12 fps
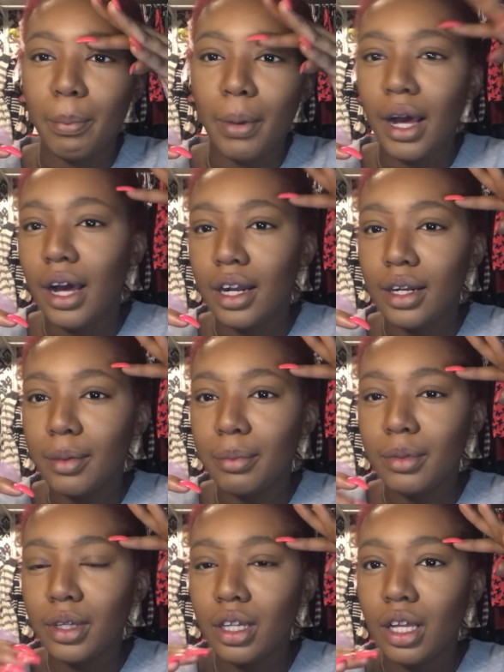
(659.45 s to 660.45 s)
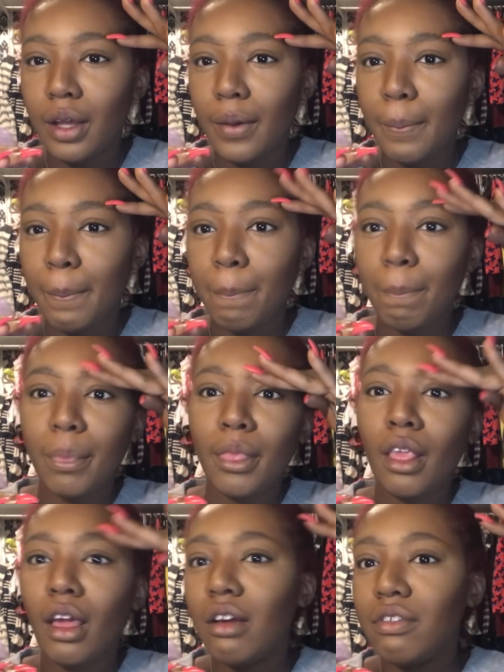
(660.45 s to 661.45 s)
bottom
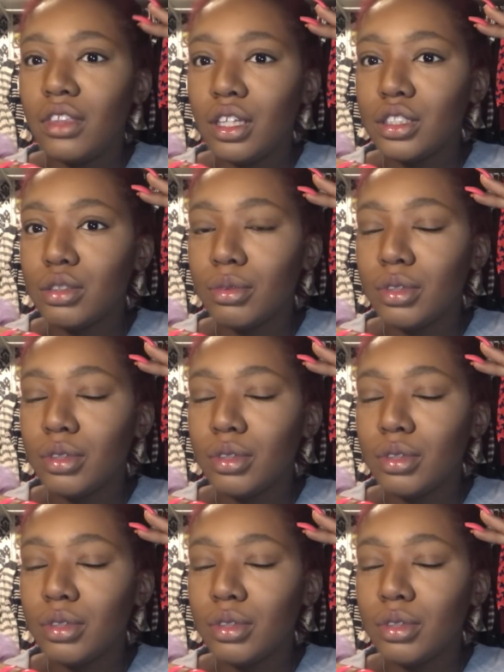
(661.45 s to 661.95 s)
of this